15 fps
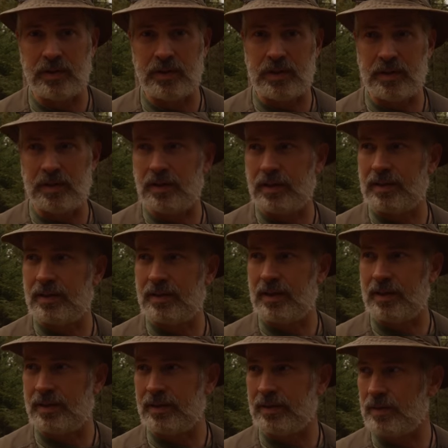It had like,
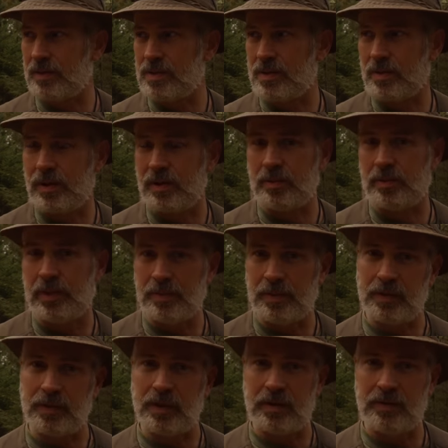I think there was 300
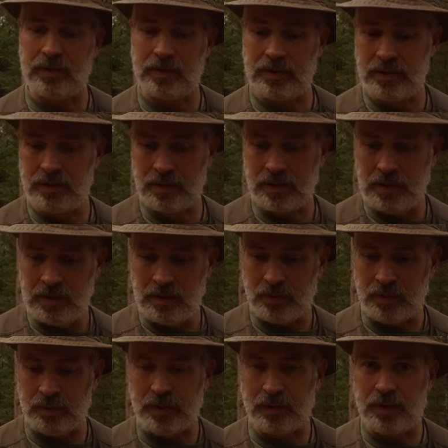people in that village
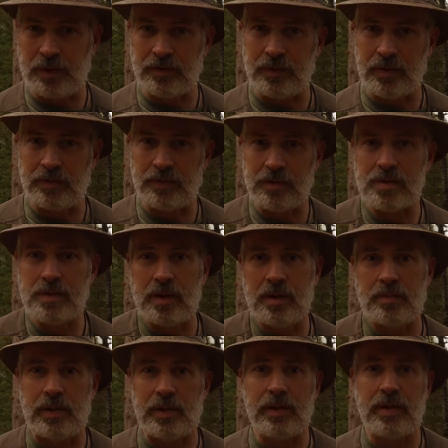when my wife and I first
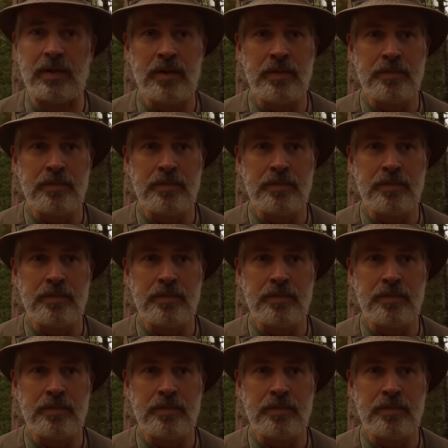got married.